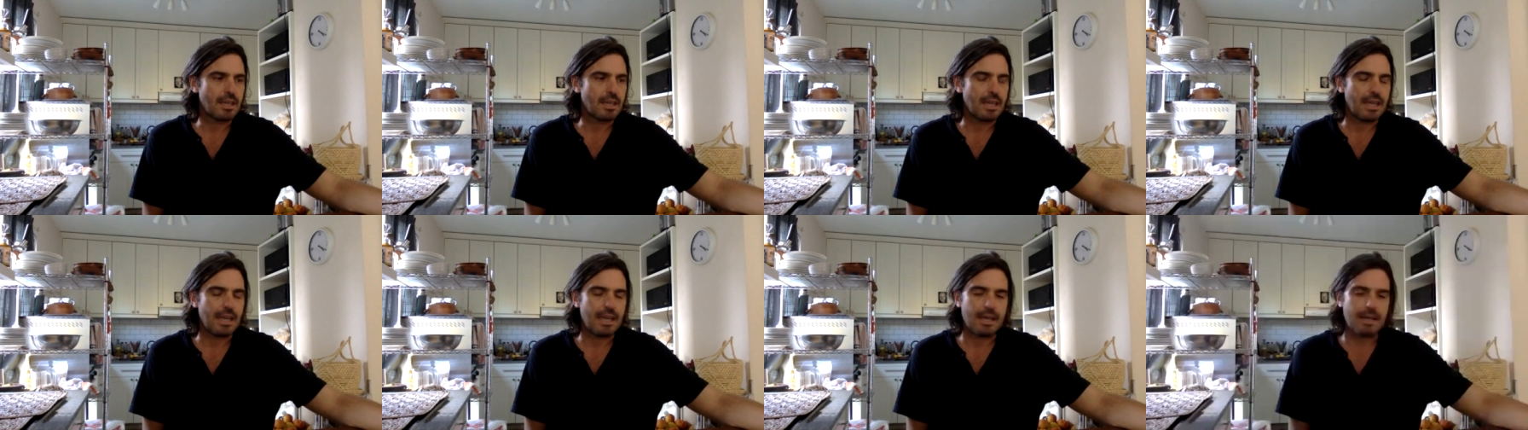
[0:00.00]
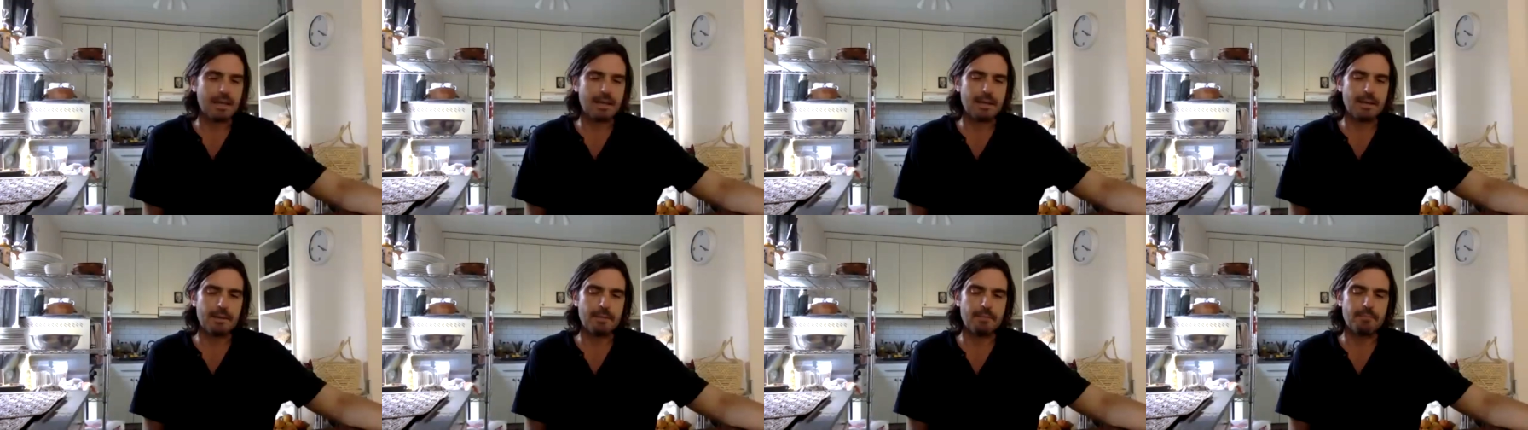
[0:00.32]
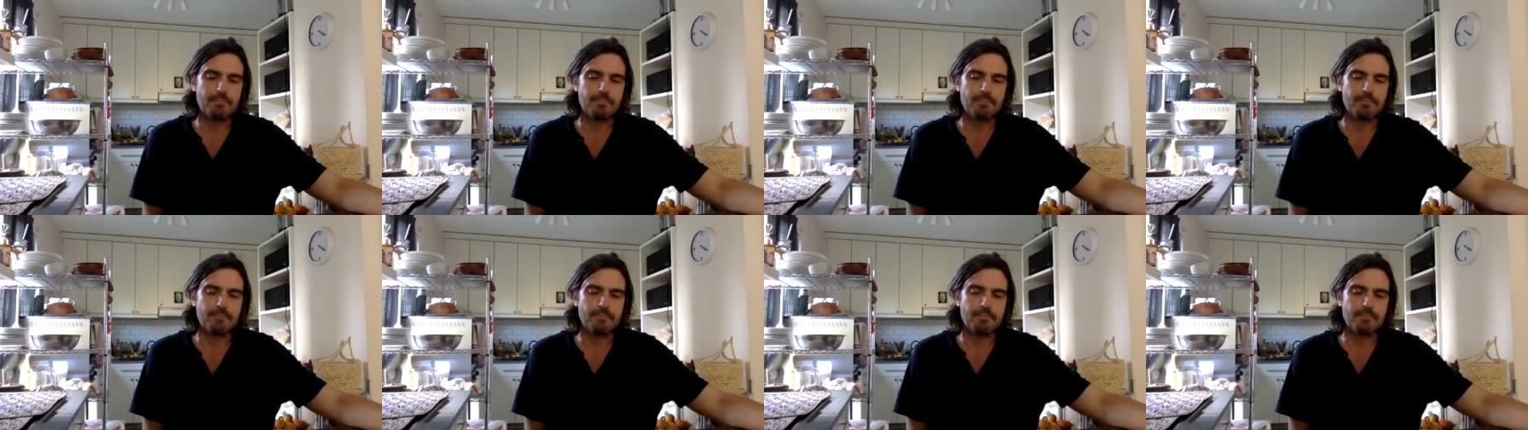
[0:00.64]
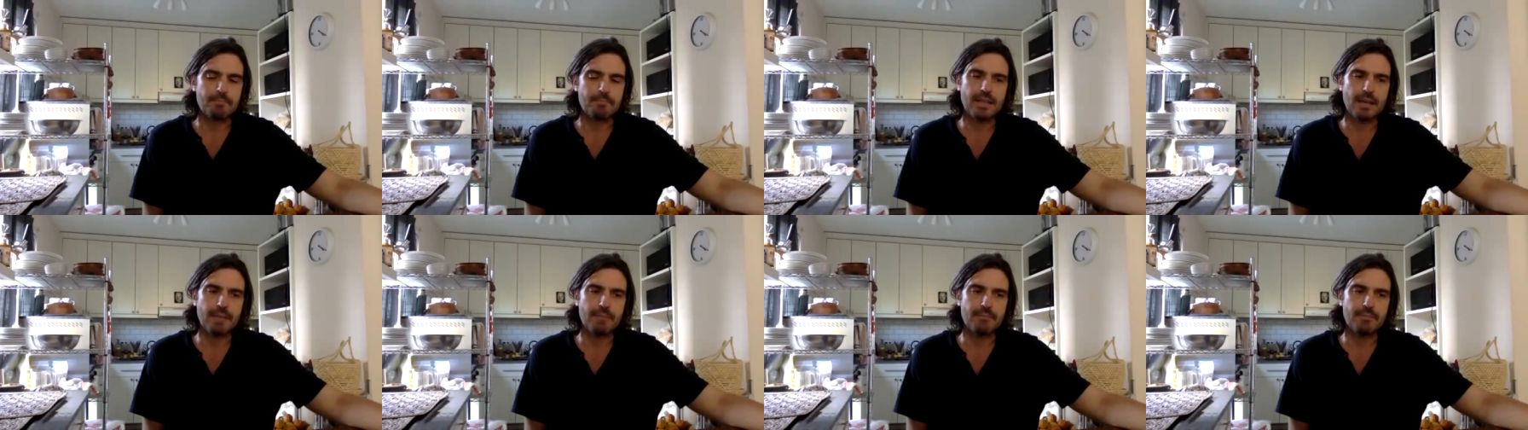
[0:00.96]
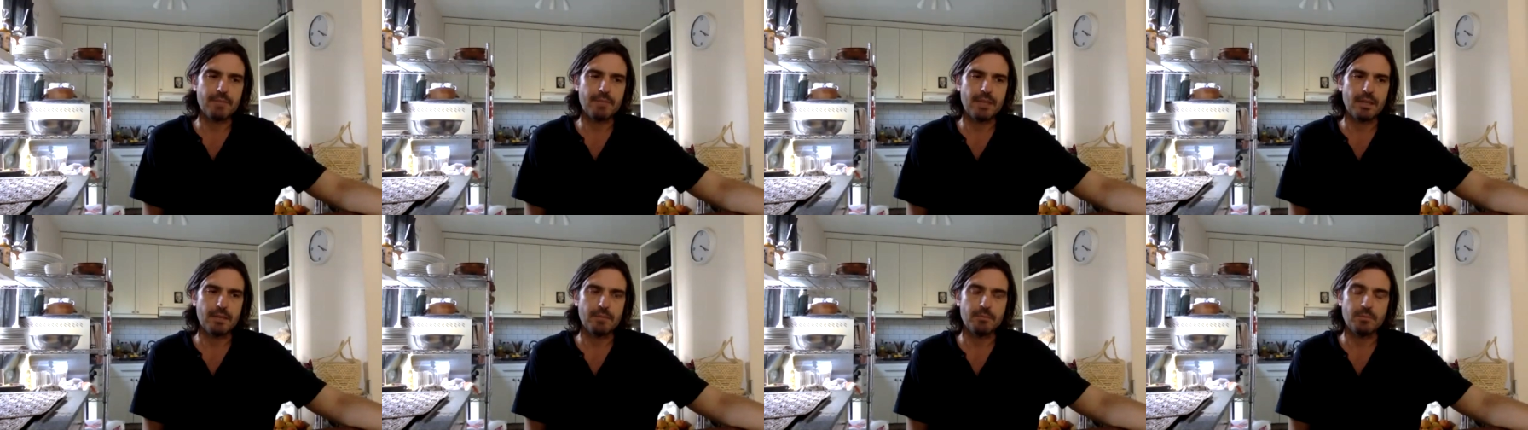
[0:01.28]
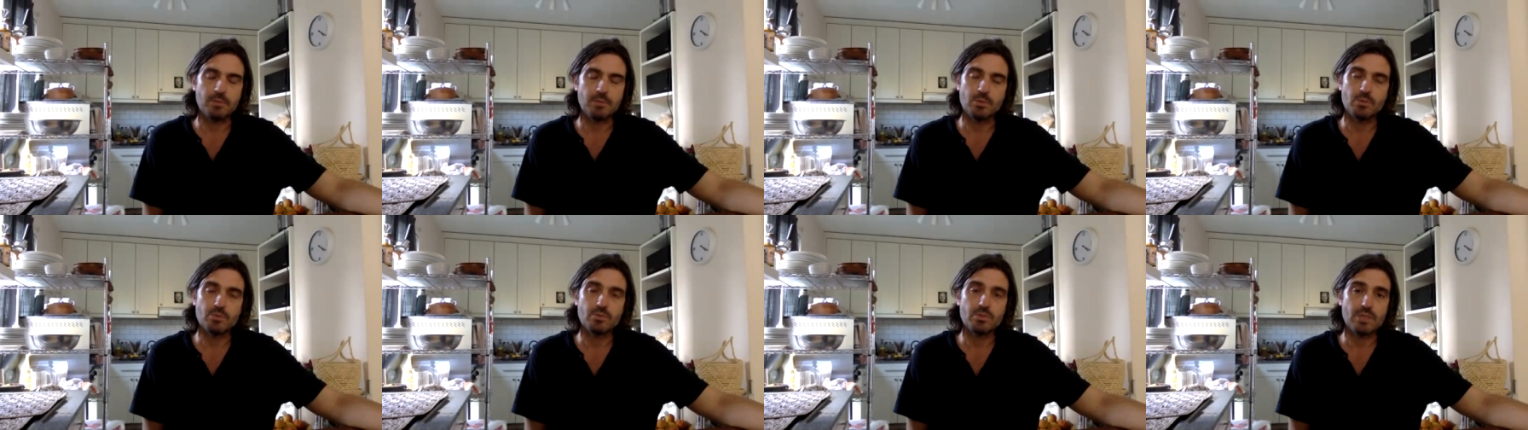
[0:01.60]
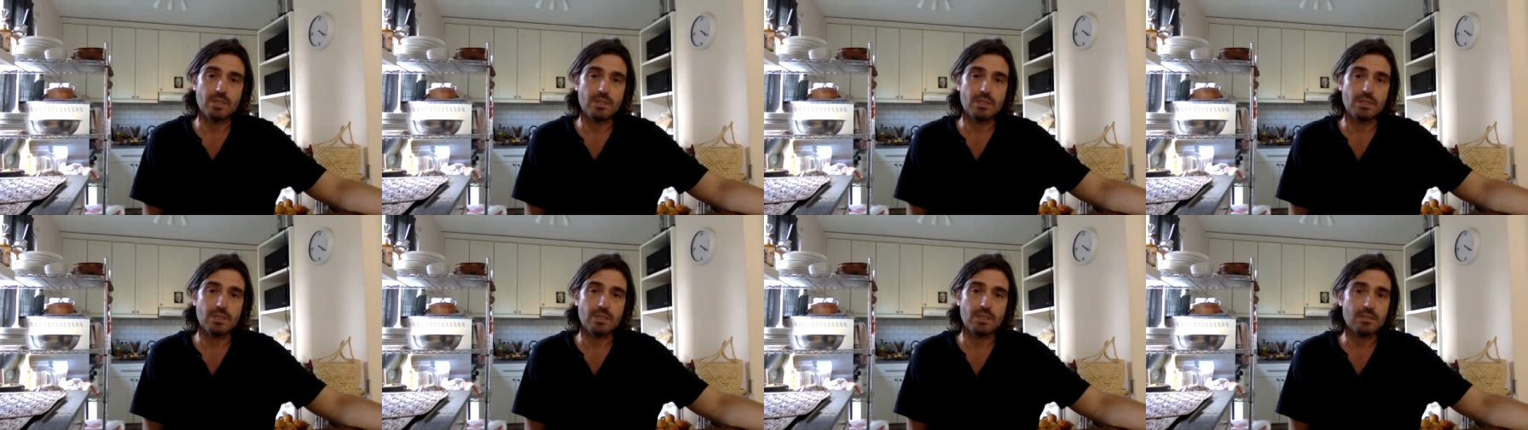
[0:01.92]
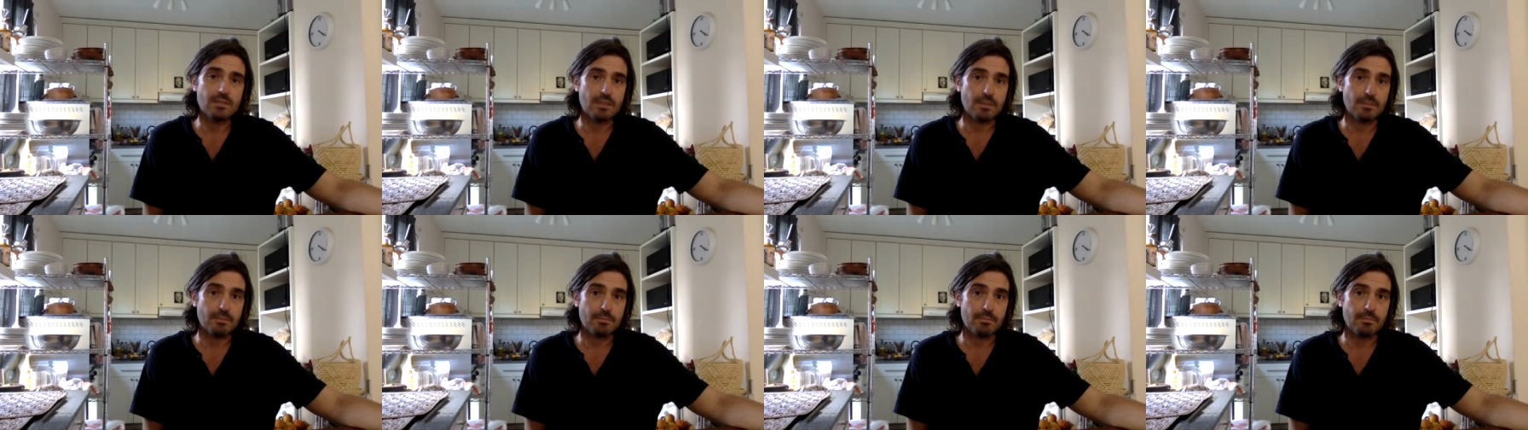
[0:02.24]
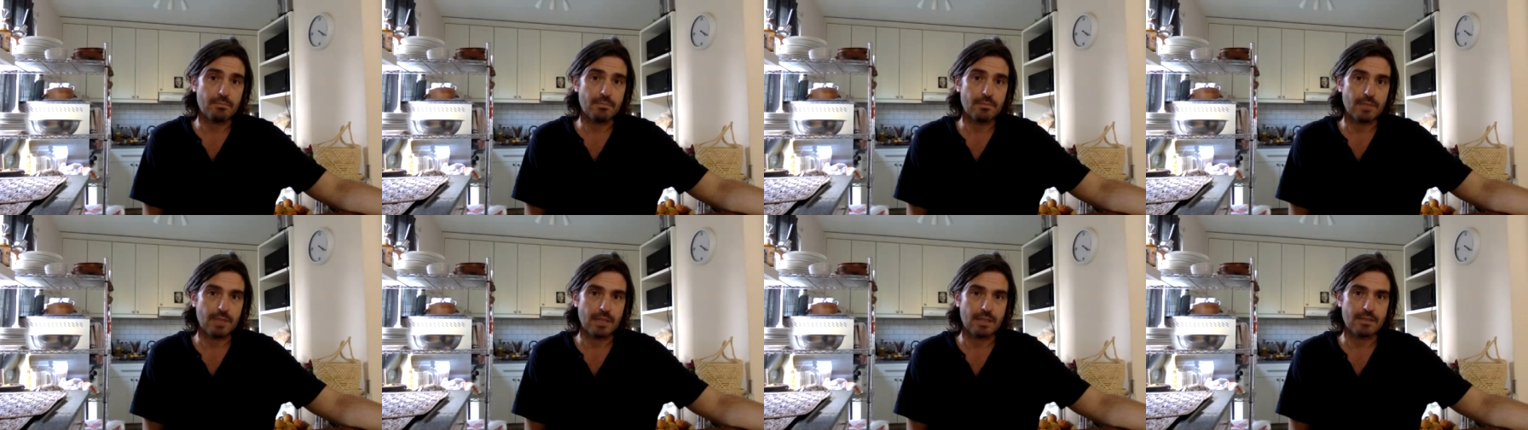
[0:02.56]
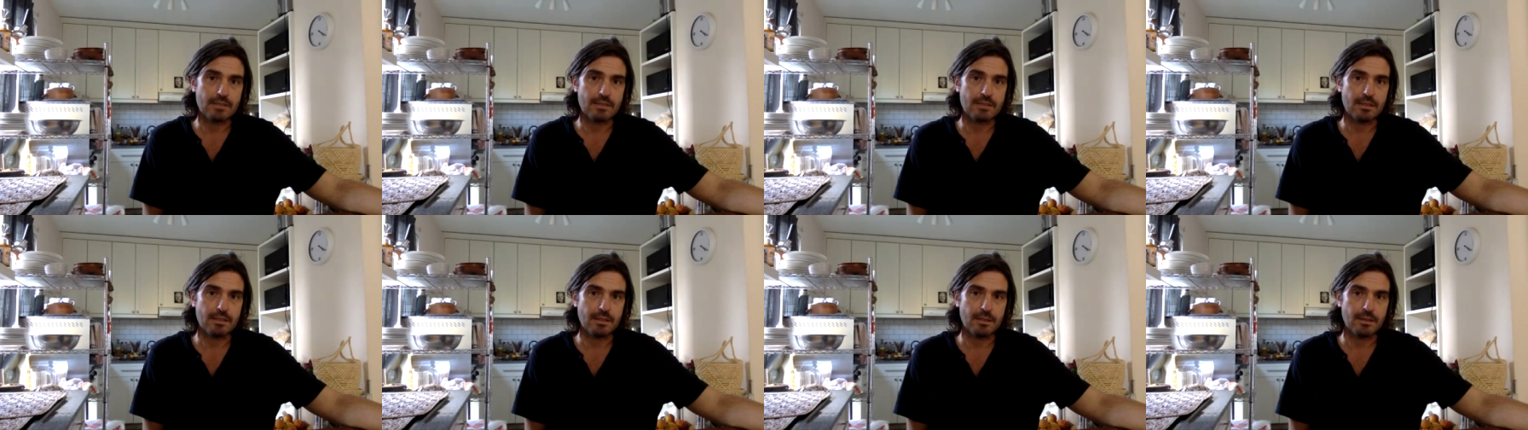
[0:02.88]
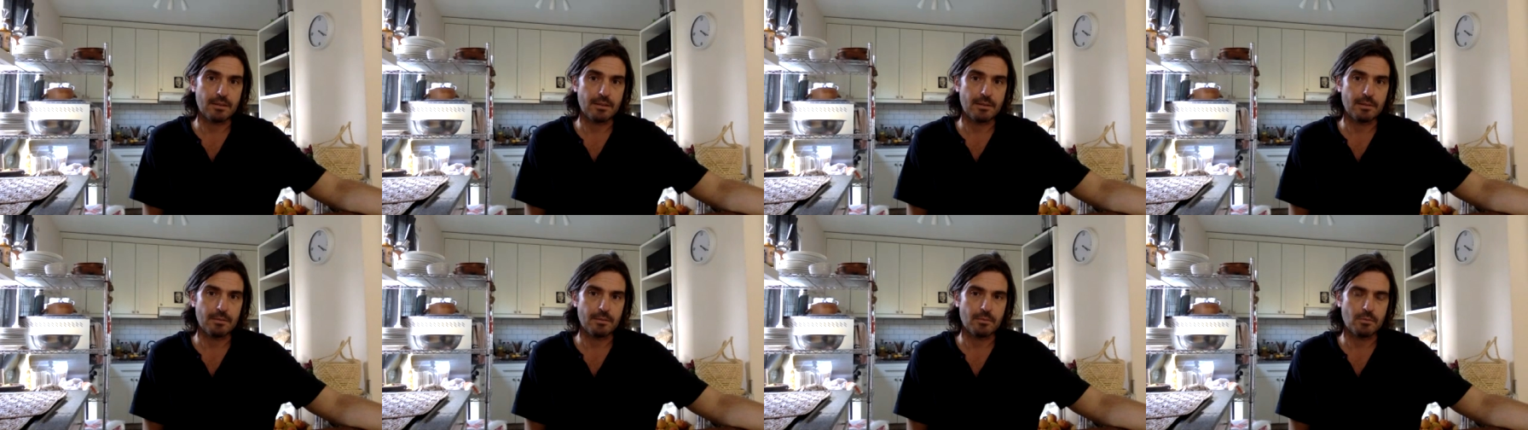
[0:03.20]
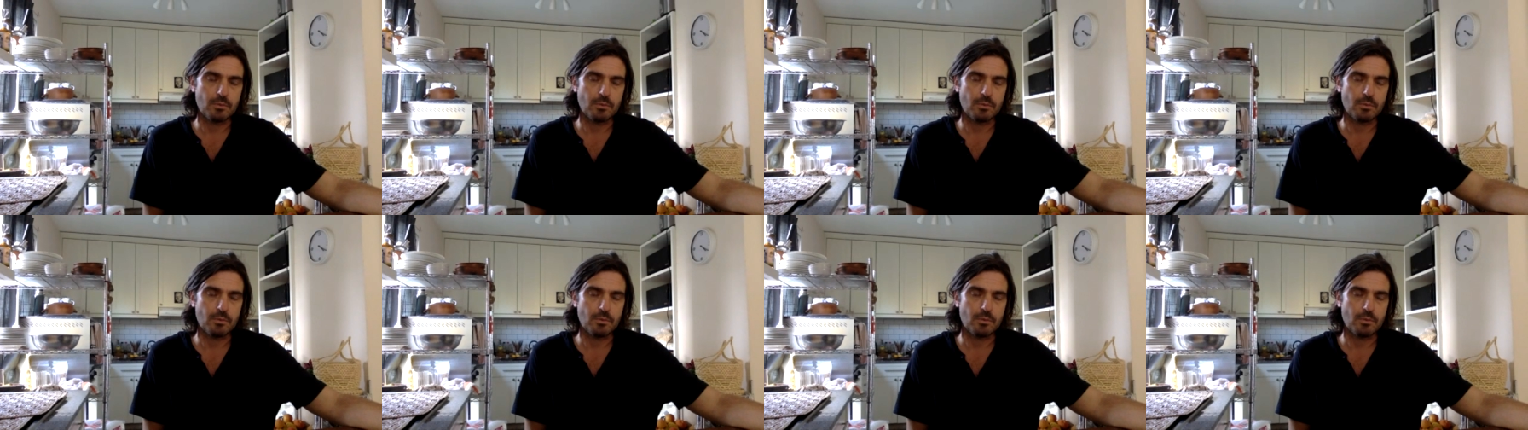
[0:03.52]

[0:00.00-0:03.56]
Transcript: uh, to build up the immune system that's uh,